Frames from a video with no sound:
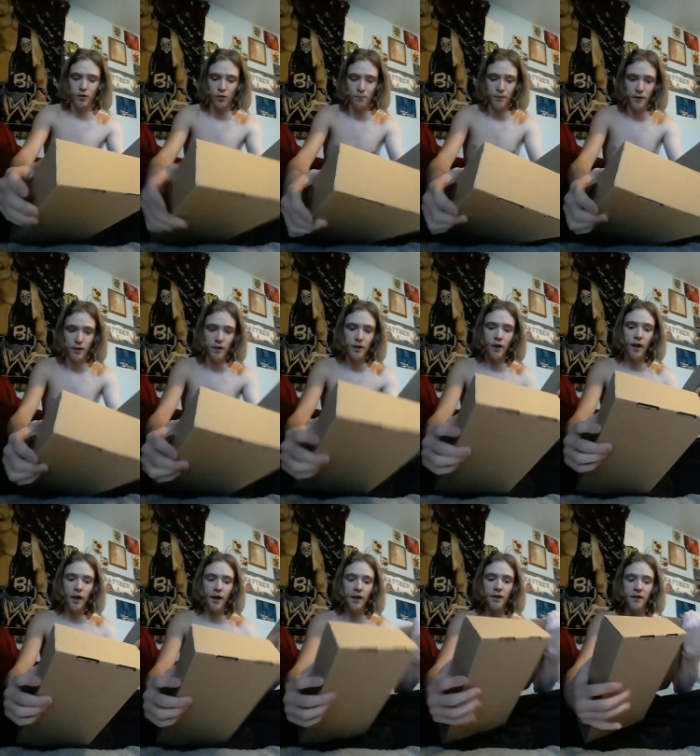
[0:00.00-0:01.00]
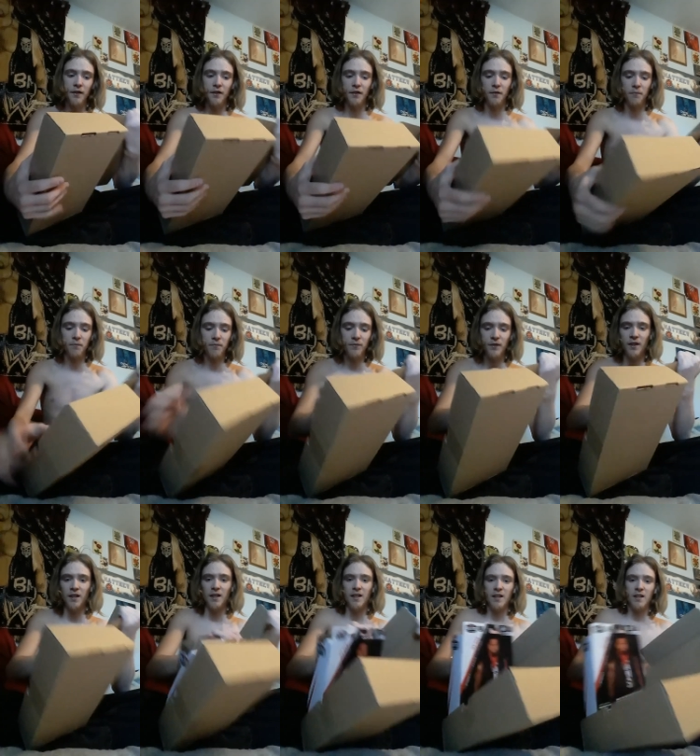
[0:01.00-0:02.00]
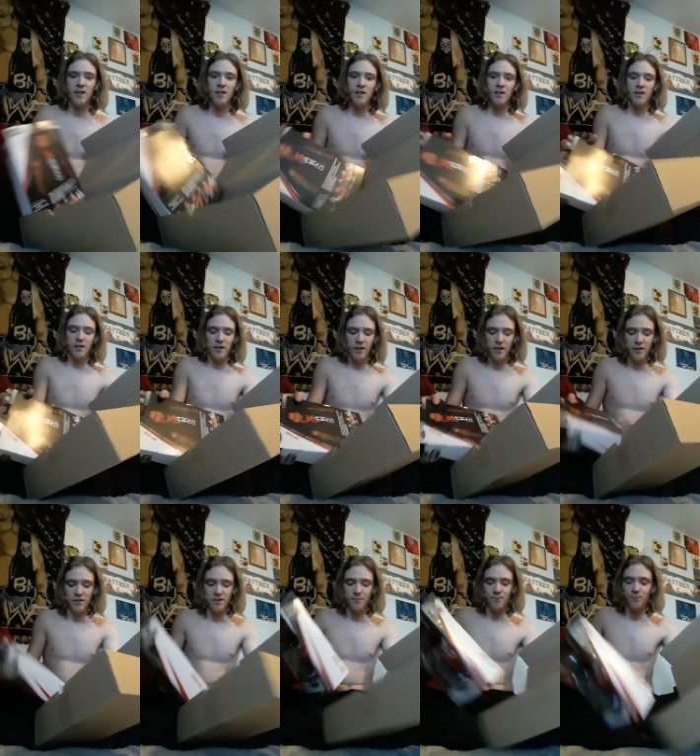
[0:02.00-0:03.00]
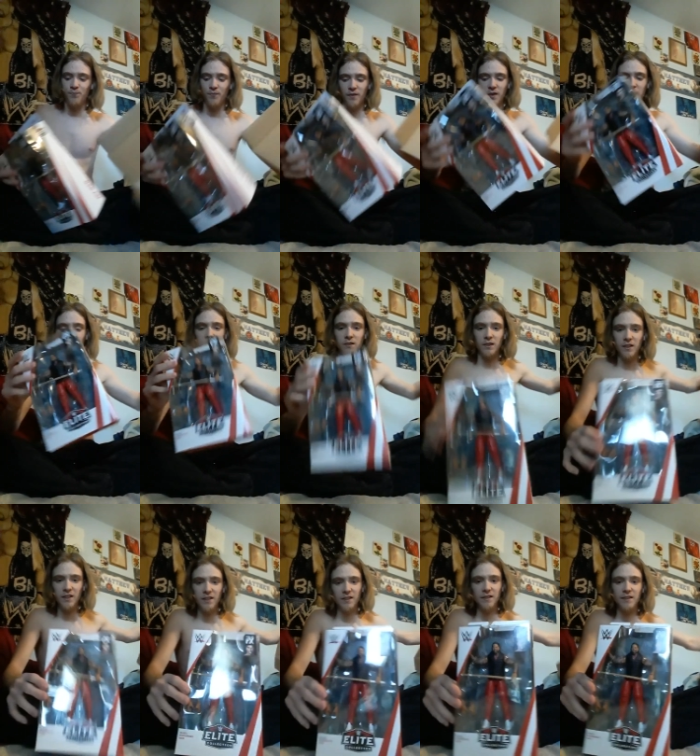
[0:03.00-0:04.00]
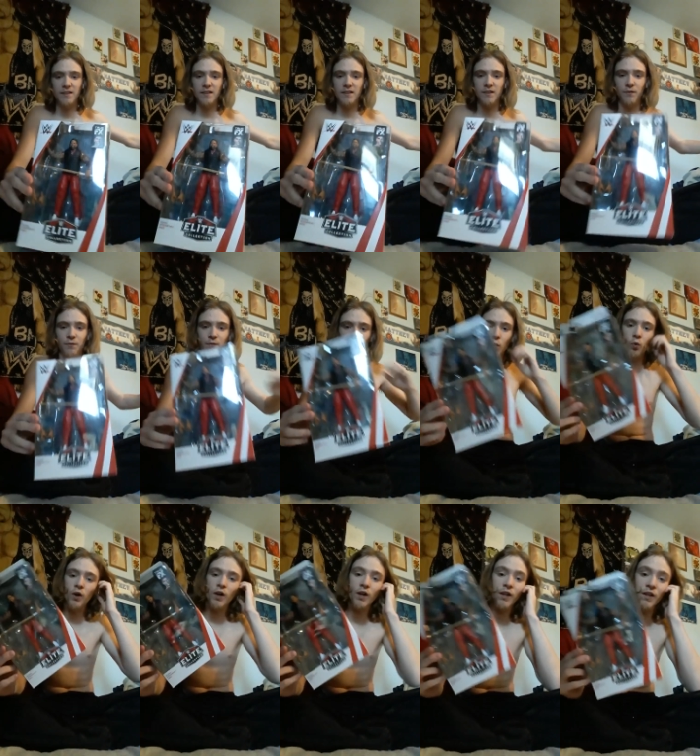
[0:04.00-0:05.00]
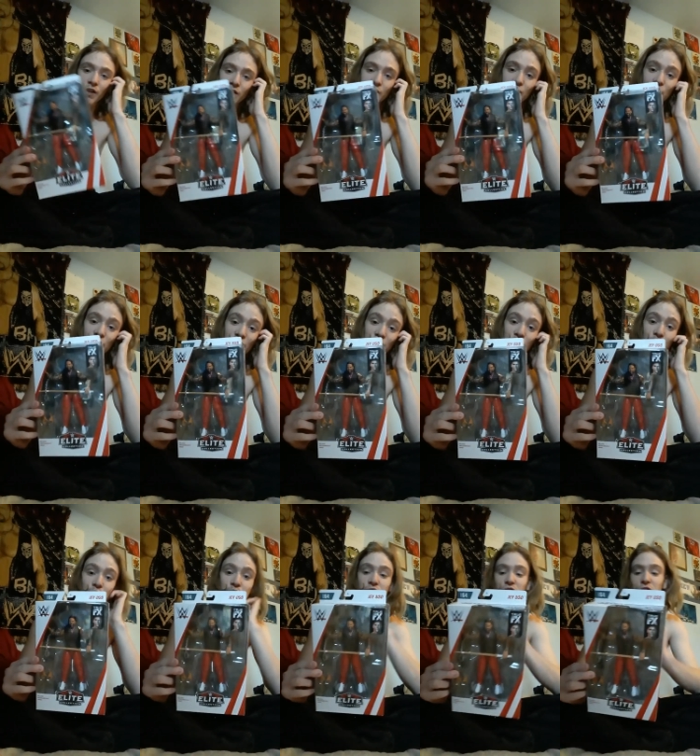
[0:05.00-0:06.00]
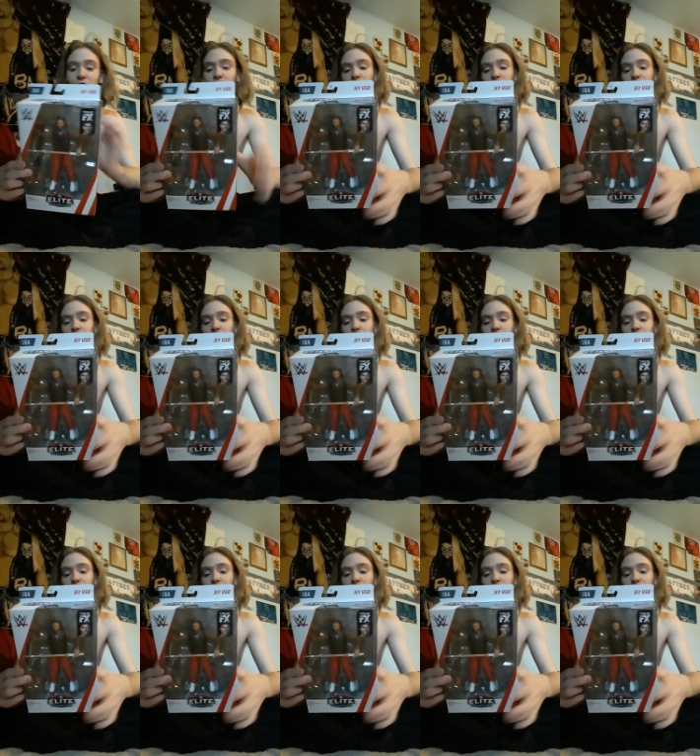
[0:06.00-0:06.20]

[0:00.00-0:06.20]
open, and yep, guys, Elite 64 Jey Uso,